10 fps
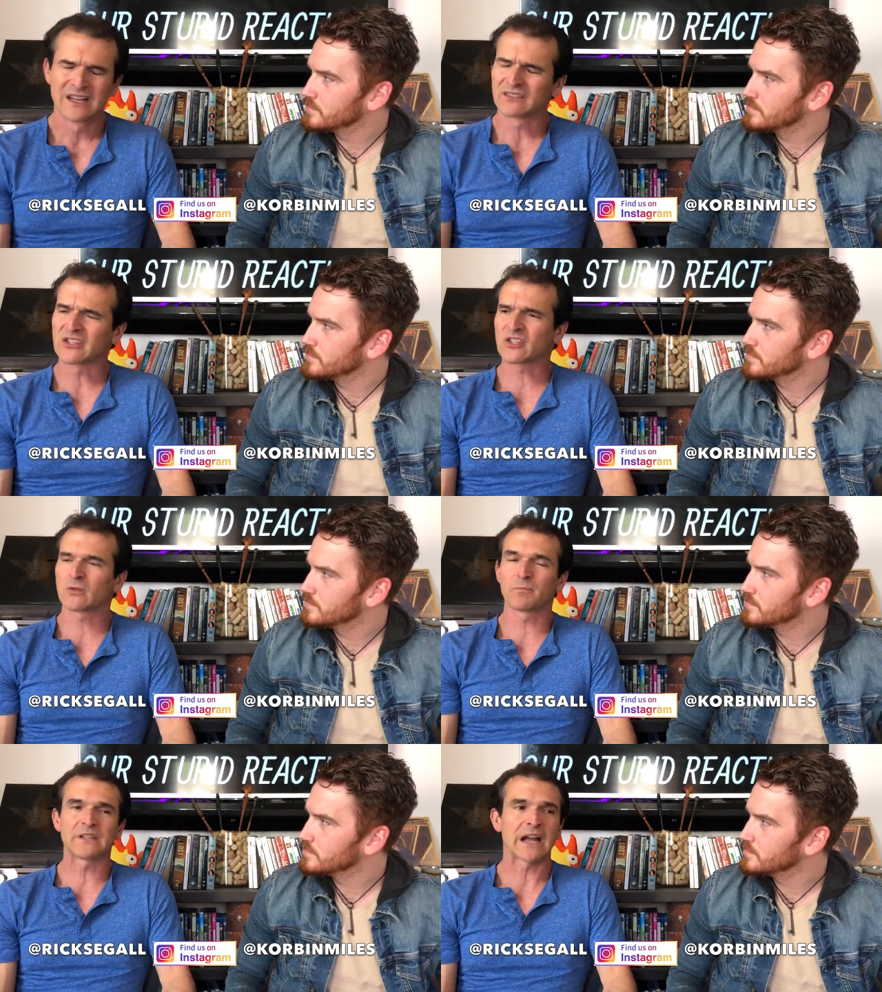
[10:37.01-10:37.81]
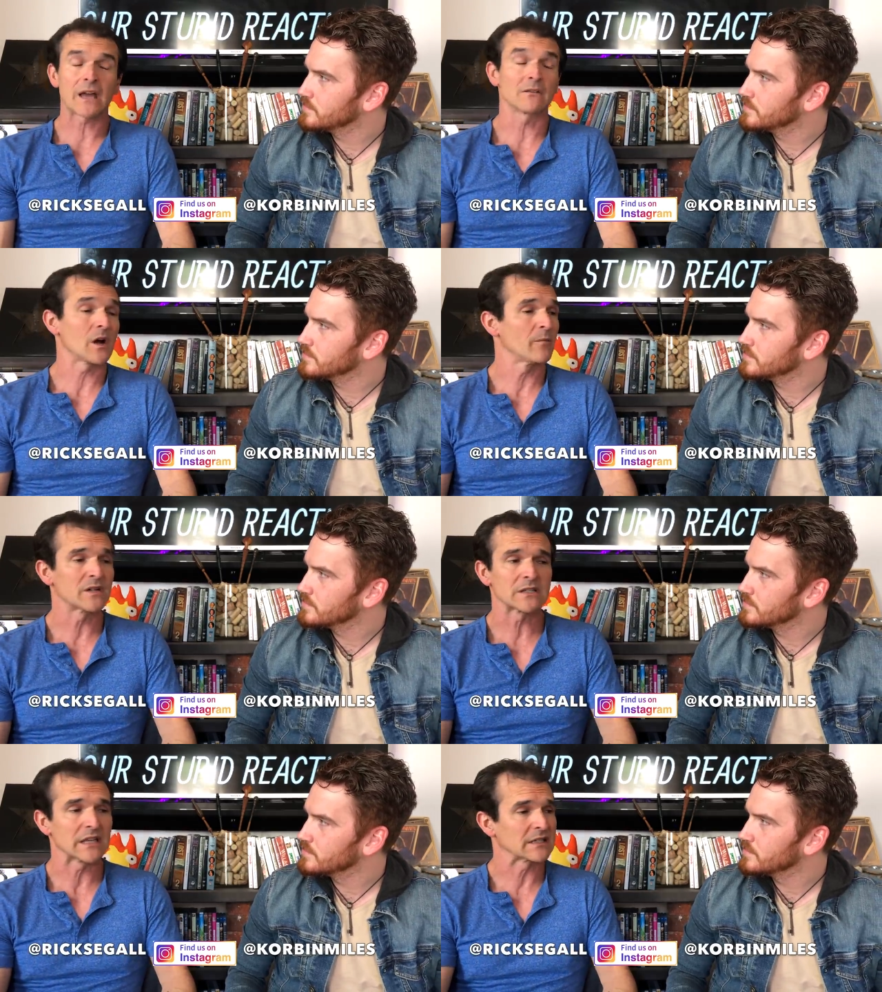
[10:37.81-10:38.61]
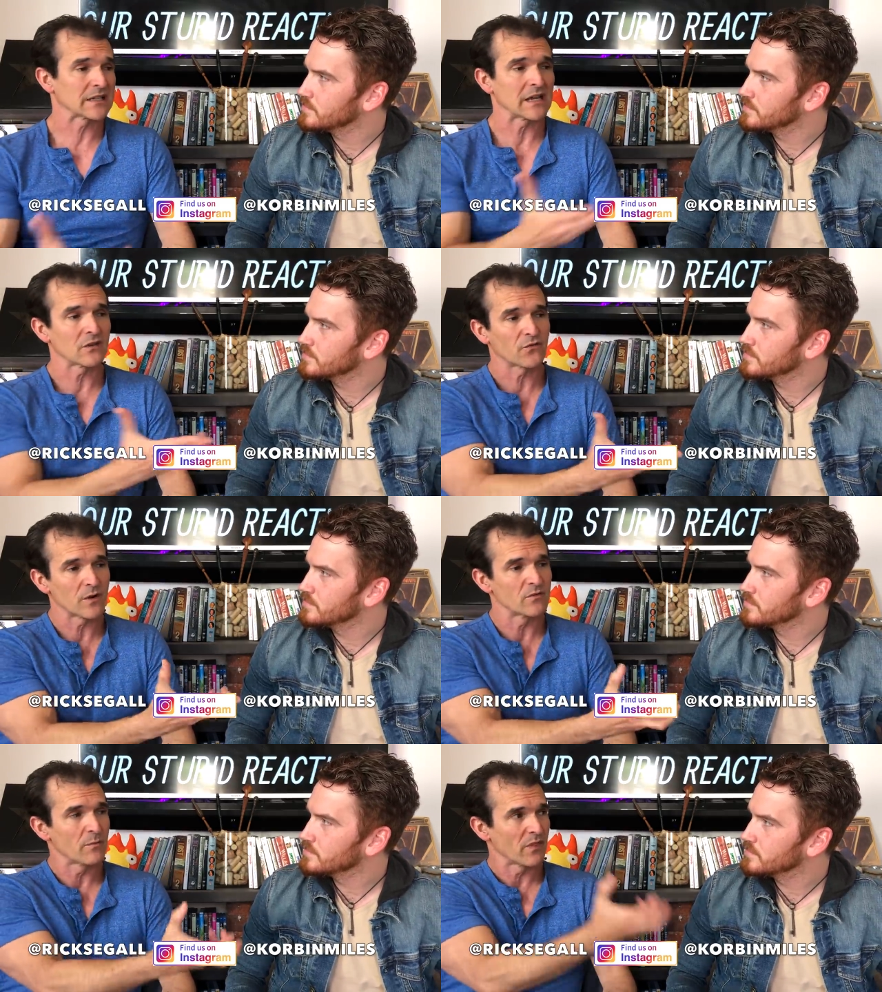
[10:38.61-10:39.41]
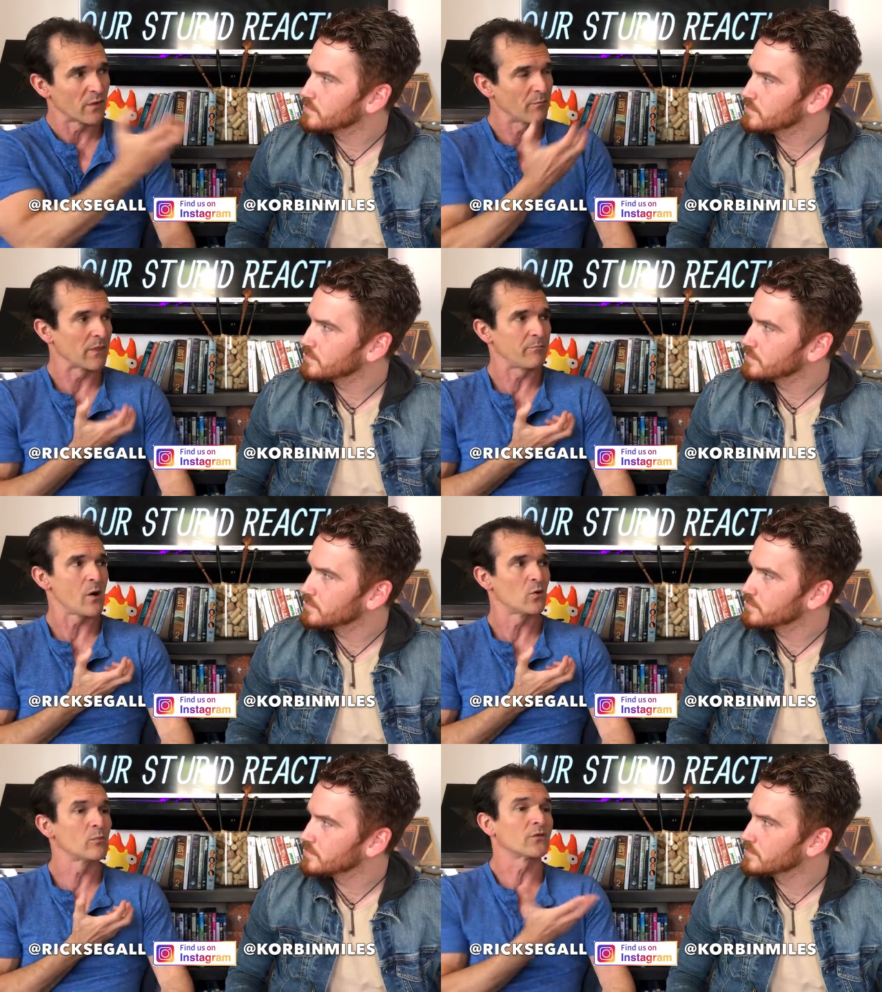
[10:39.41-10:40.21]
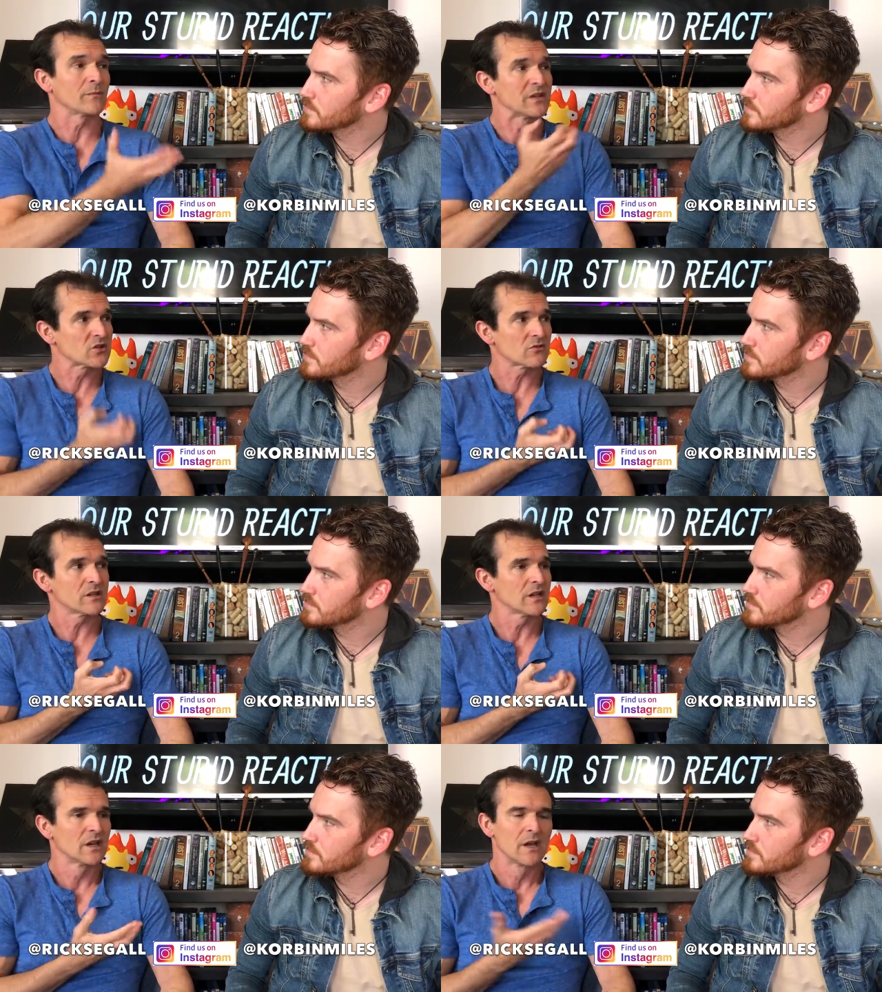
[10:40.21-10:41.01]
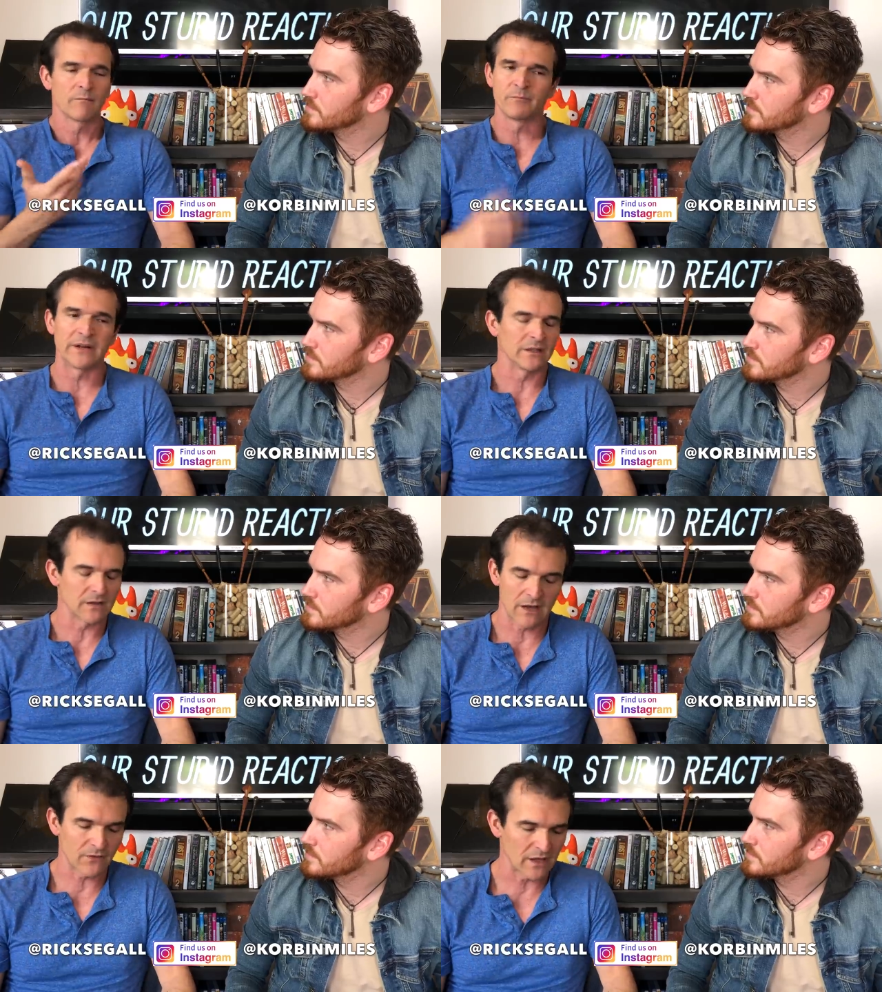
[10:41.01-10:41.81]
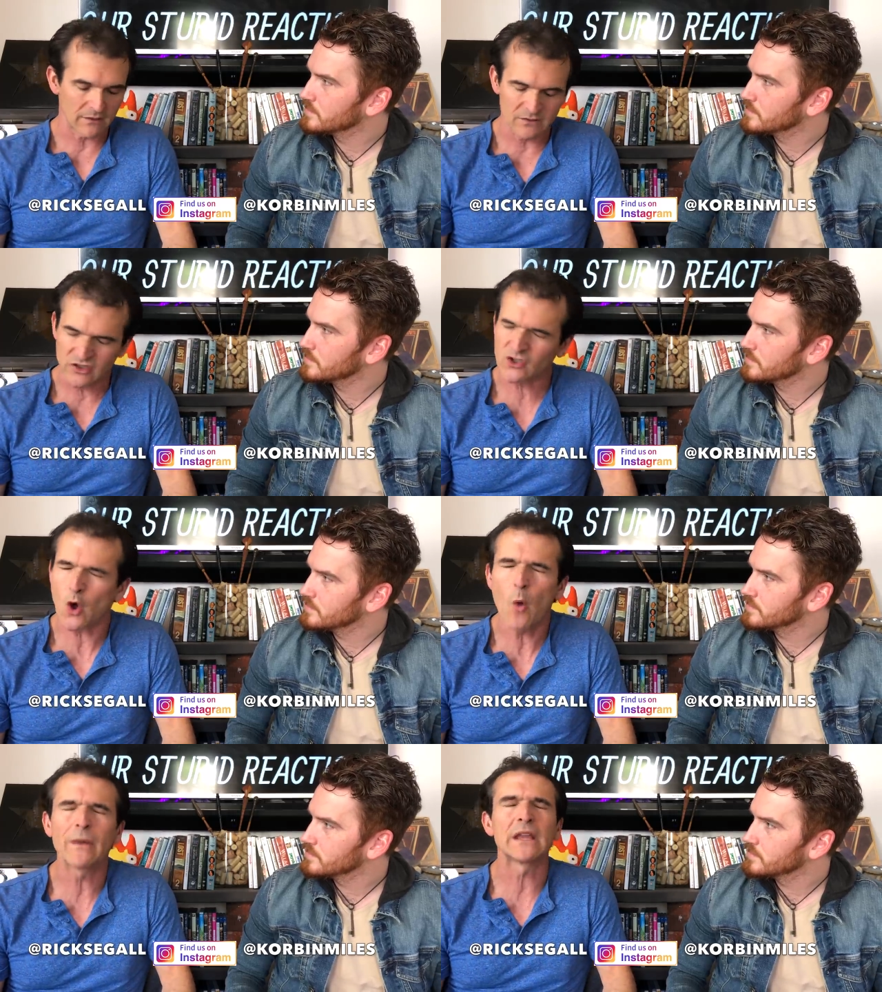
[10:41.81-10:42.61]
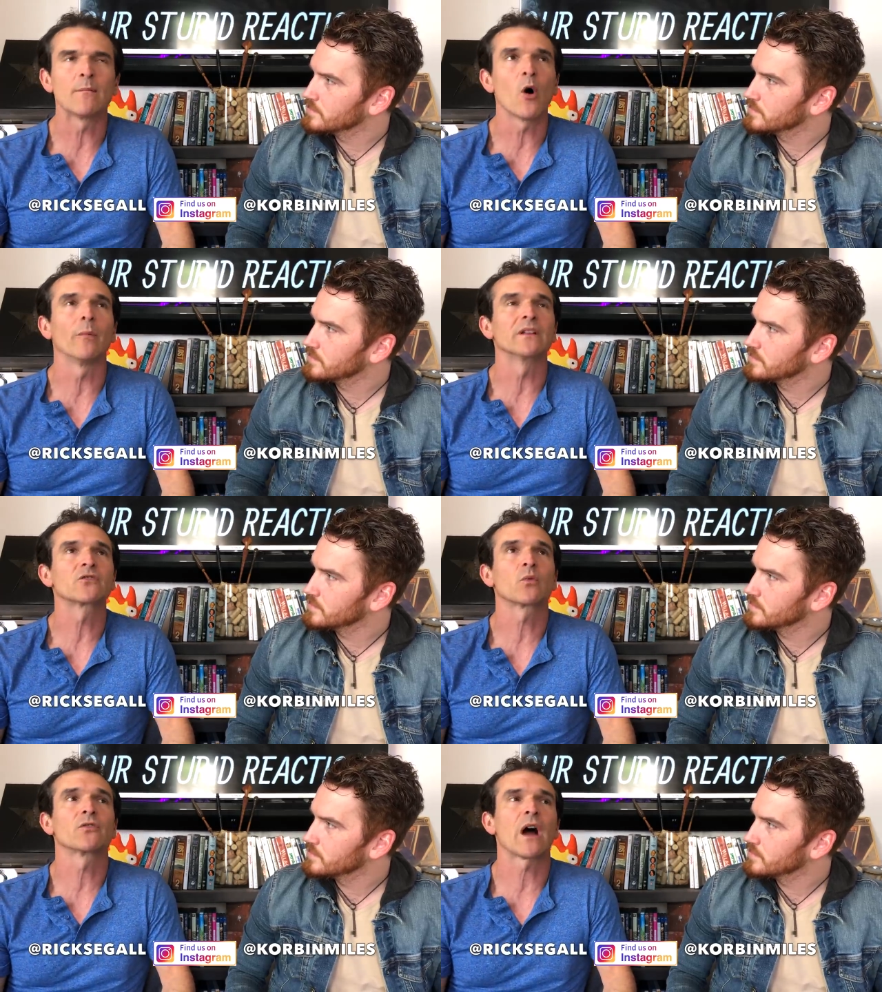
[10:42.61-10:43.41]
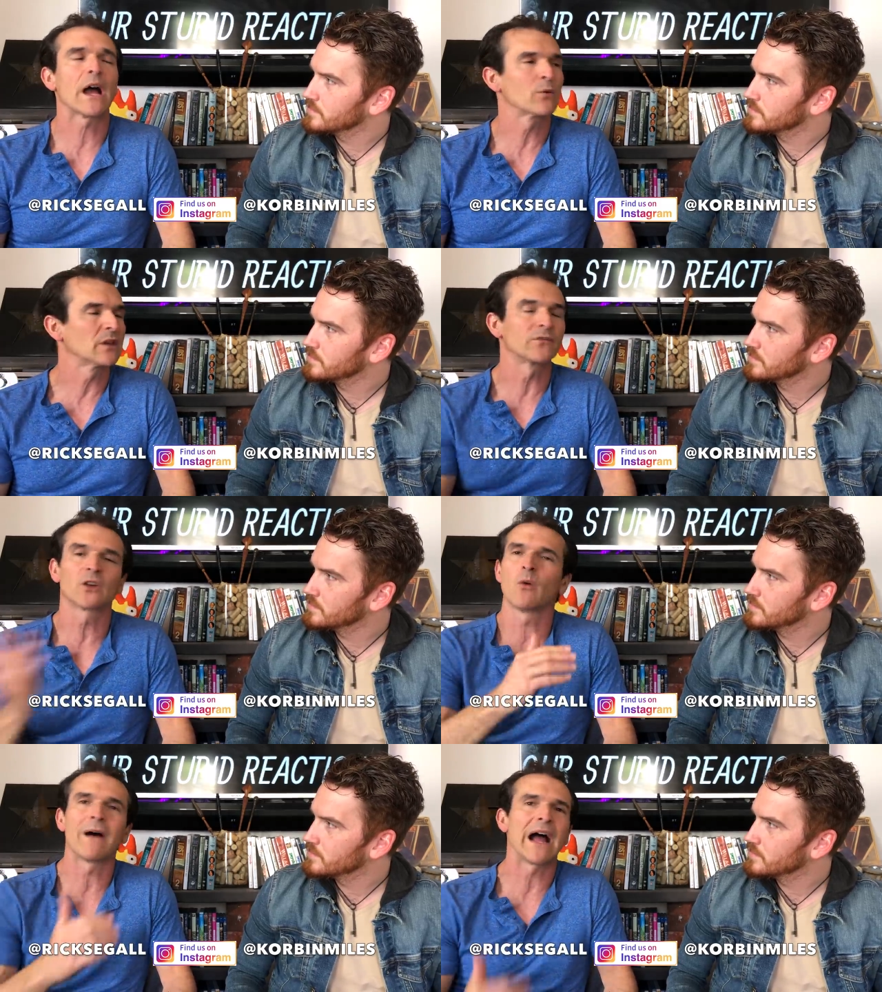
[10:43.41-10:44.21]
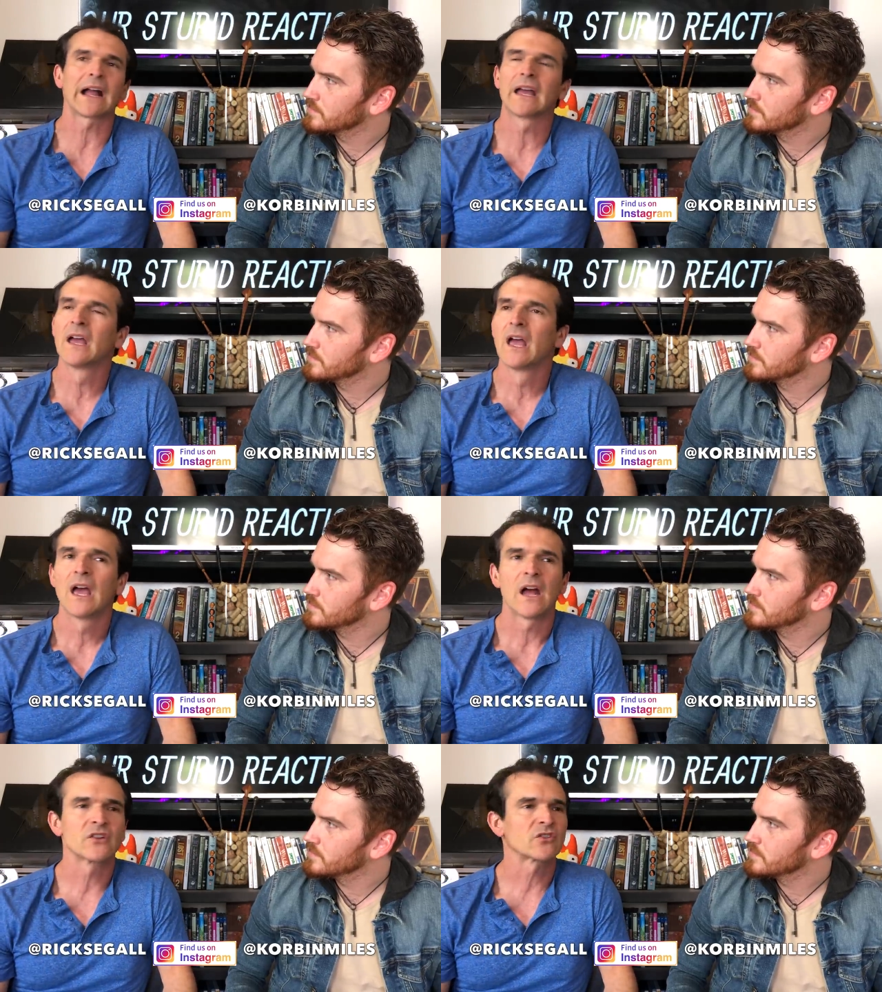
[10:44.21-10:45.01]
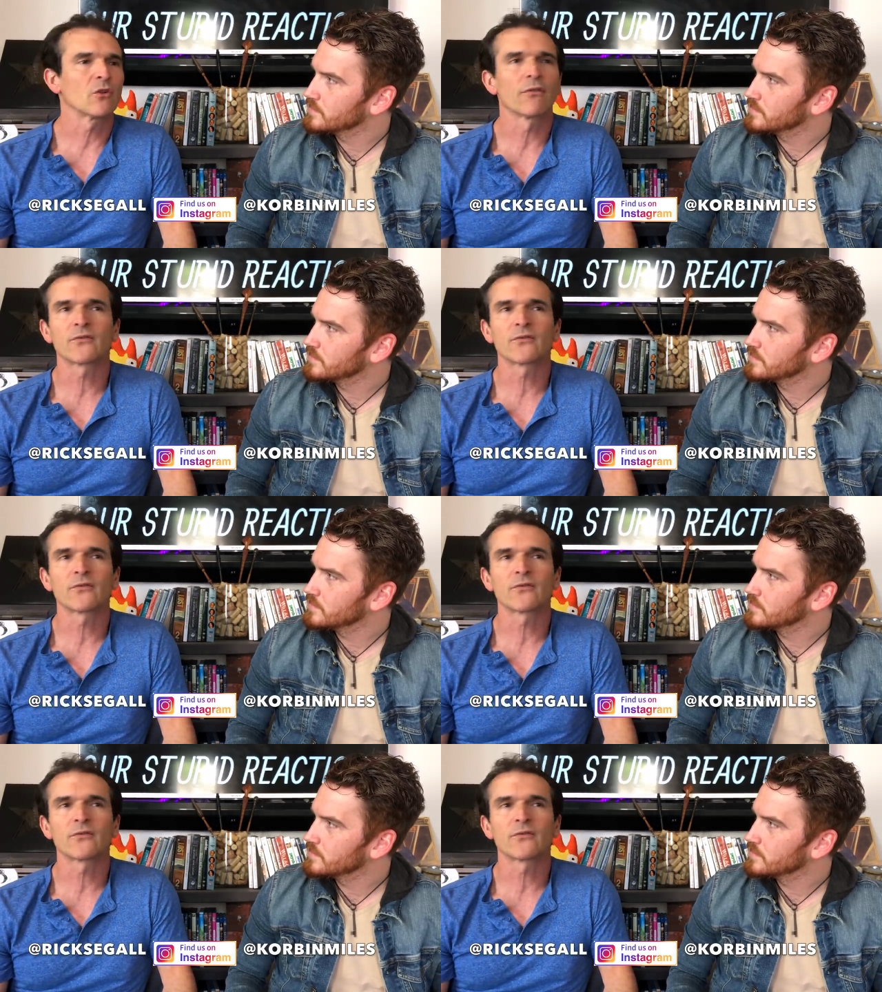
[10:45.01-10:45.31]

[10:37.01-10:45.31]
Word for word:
Speaker 1: The scripting, I don't know how much of that is taken from the, the, the poem or from history, but I thought so many moments where the, I would love to go back and just go